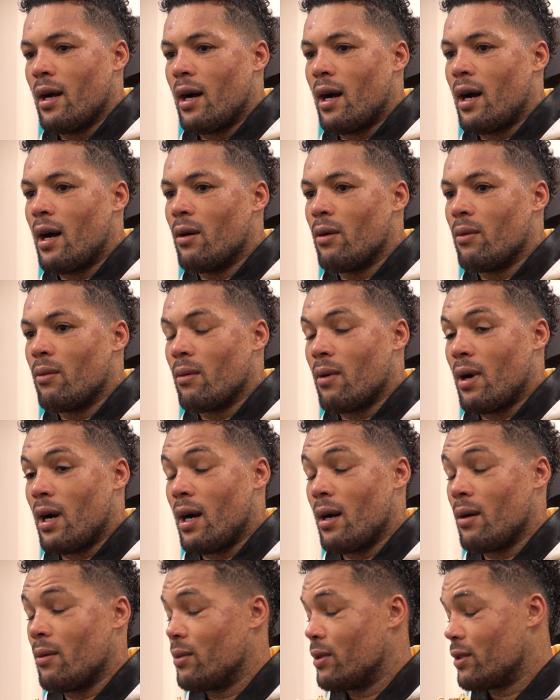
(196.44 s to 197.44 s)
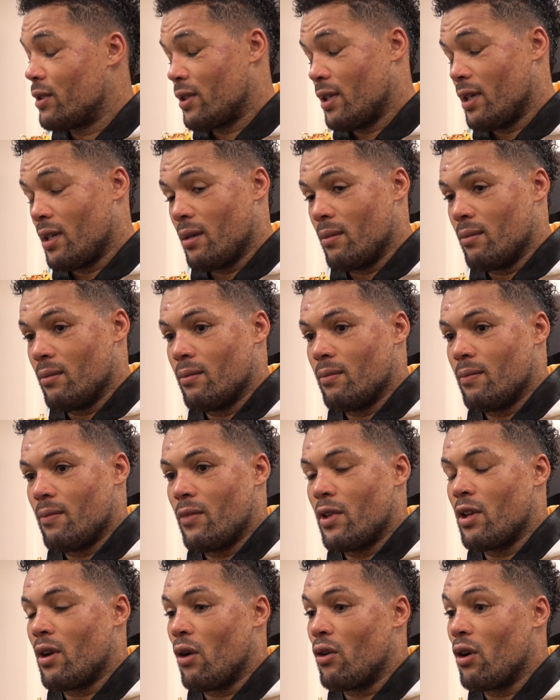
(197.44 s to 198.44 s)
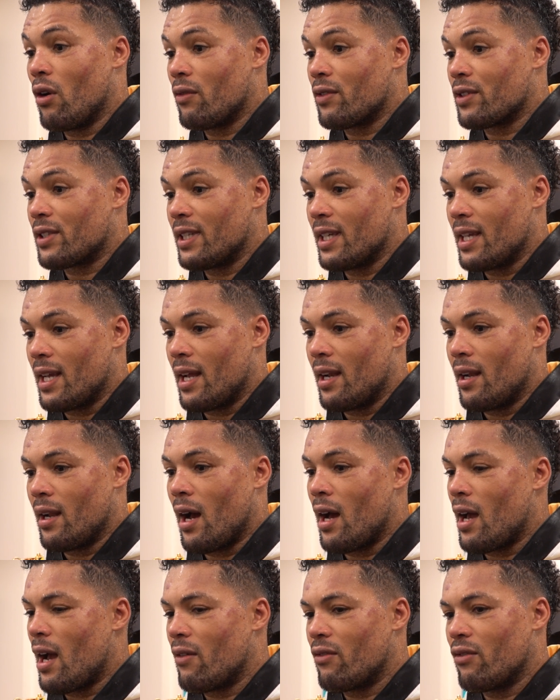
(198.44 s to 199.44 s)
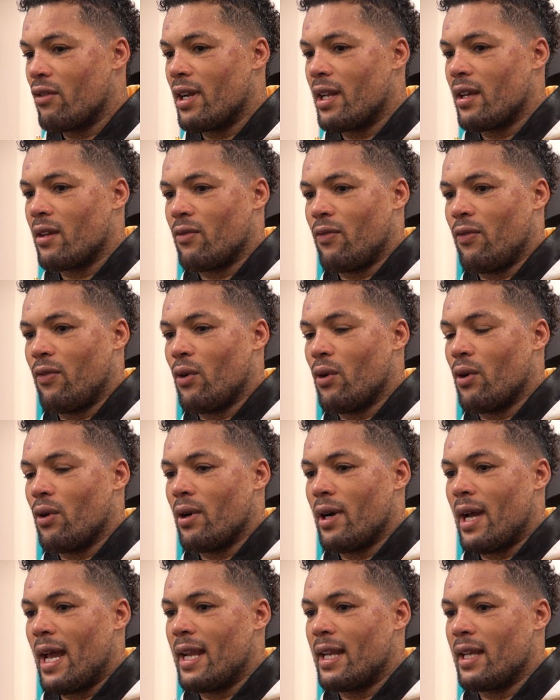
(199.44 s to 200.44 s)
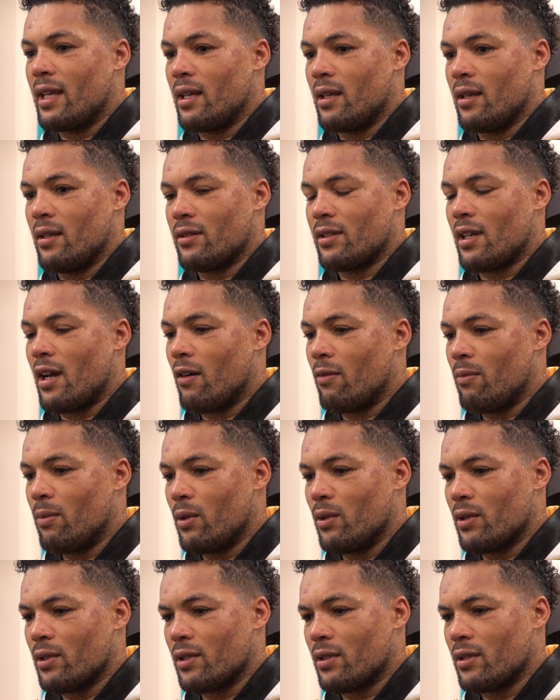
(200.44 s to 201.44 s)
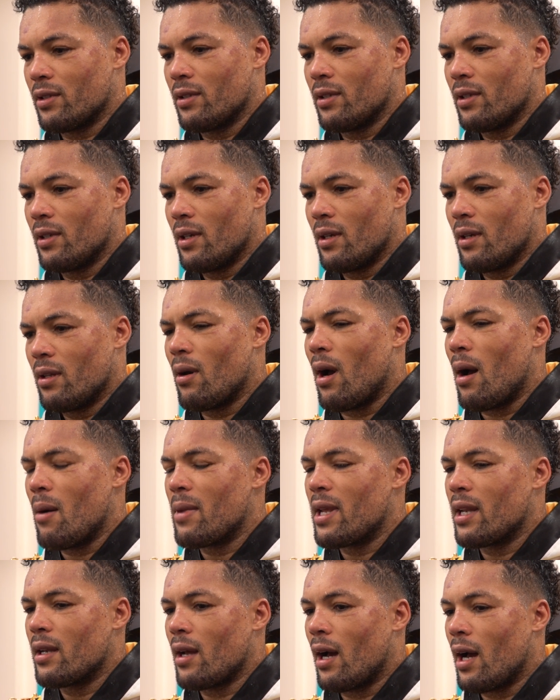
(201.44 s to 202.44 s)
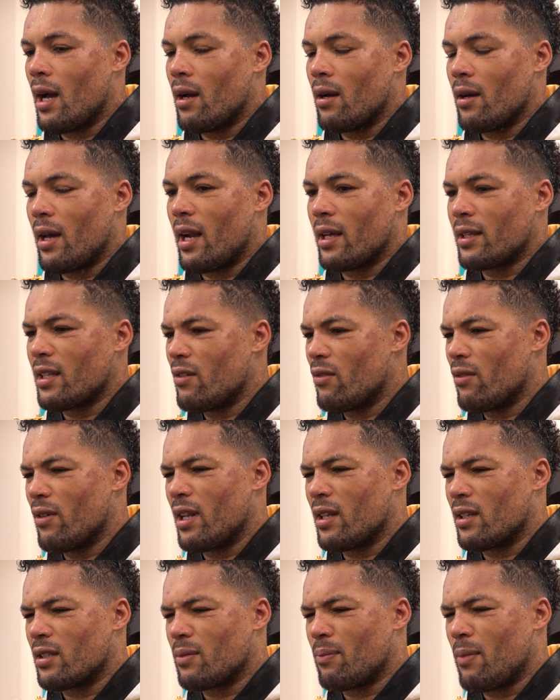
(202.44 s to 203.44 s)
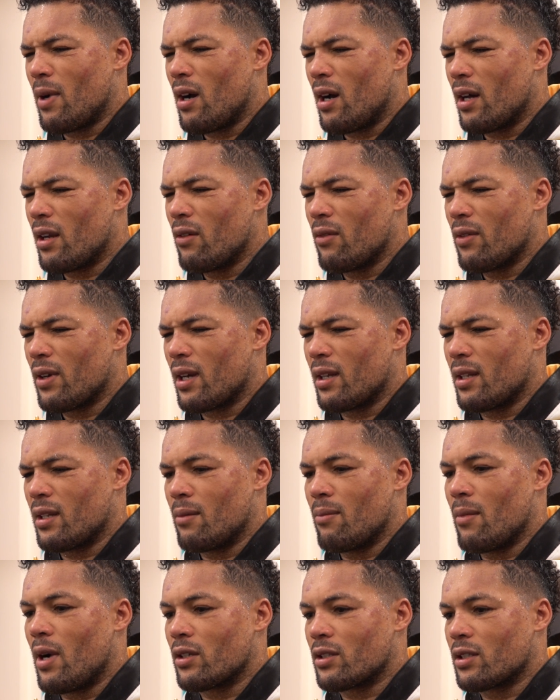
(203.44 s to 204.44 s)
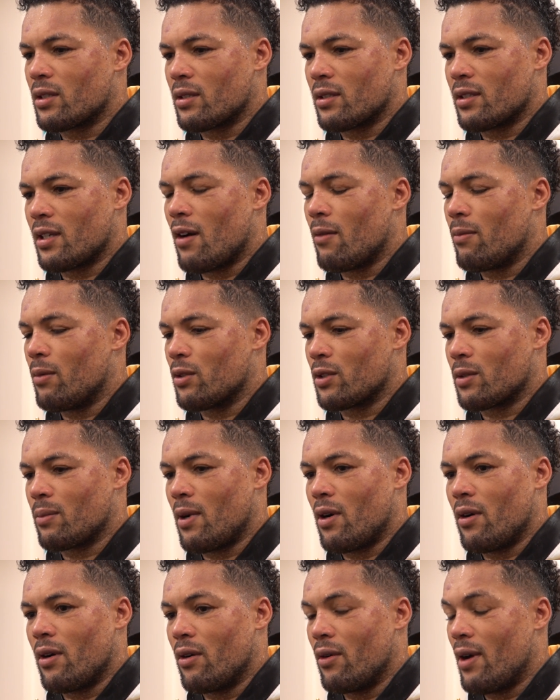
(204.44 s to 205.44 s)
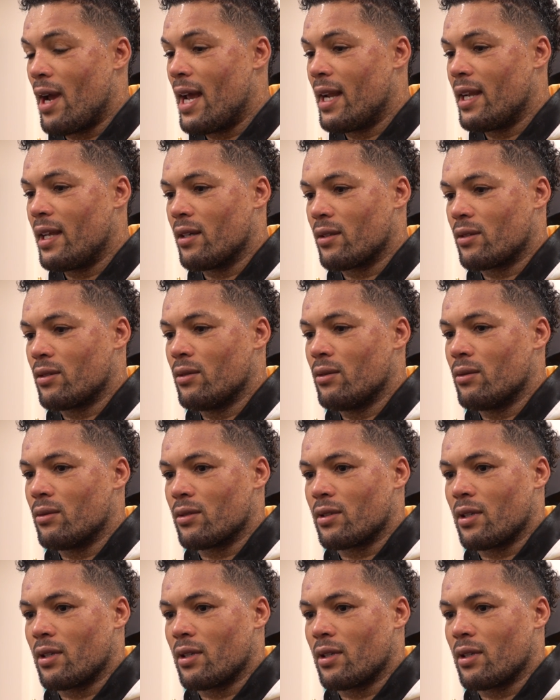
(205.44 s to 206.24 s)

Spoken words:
I was, you know, an novice, and I hadn't really fought any southpaws. No, I mean, I didn't really spot. I don't think I did much southpaw sparring or any at all.